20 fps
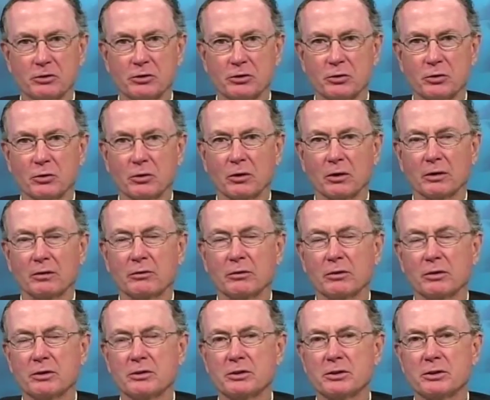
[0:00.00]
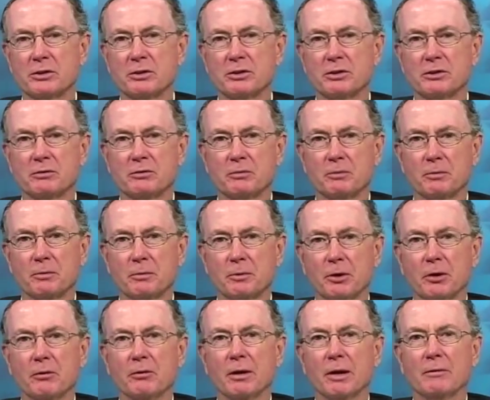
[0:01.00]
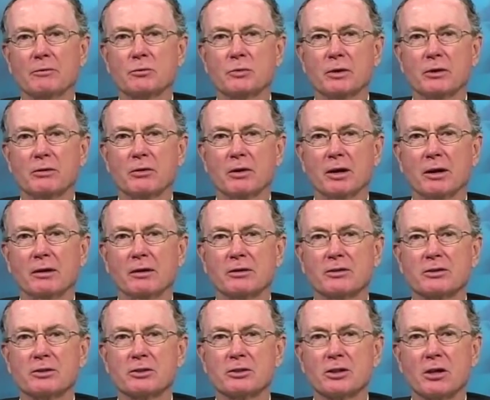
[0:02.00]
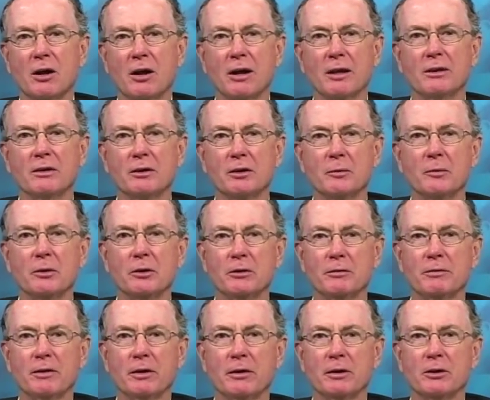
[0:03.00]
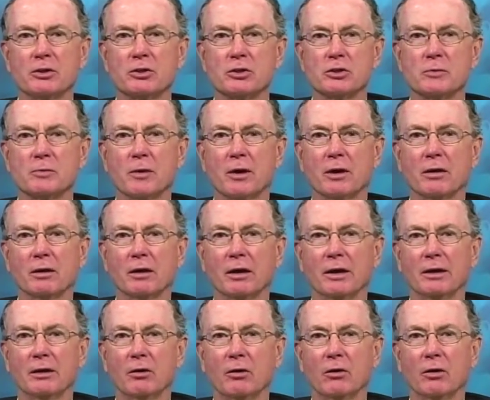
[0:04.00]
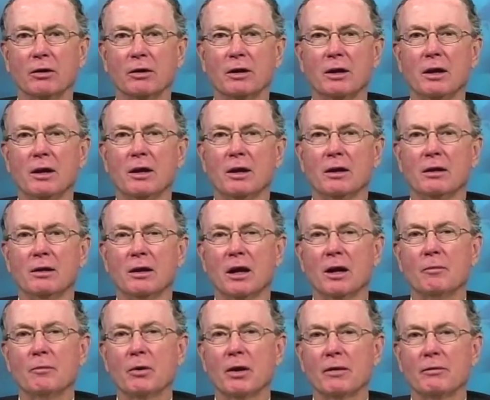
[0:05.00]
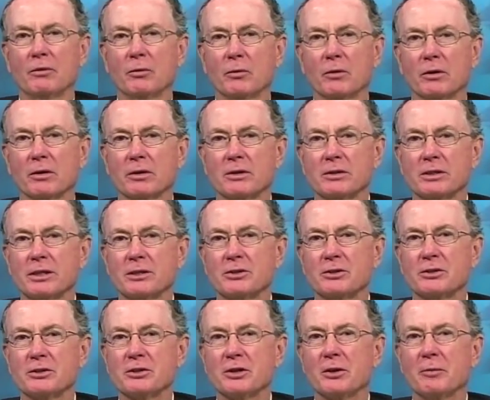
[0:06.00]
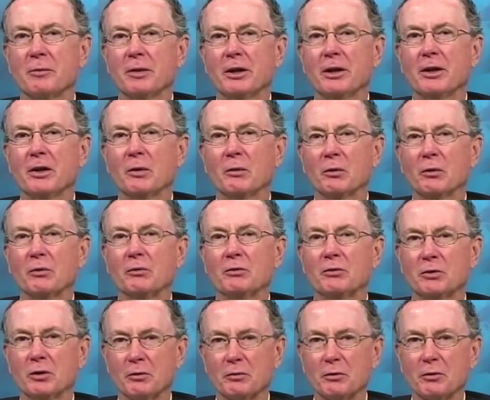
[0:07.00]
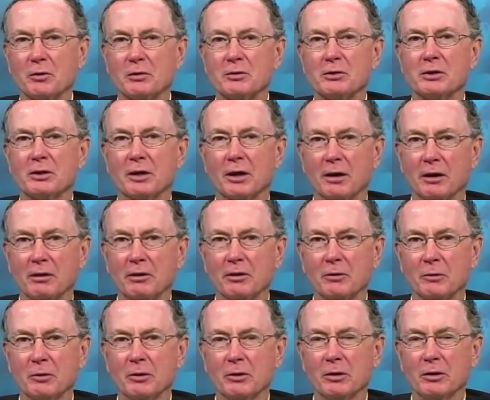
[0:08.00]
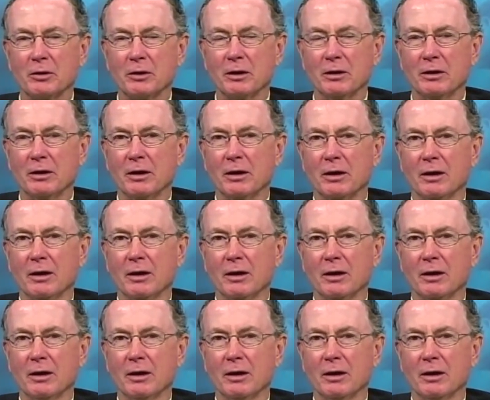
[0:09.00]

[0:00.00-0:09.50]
Shore, and through this series of programs, we try to shine the Community Foundation spotlight on nonprofit organizations that are making a real difference in our community.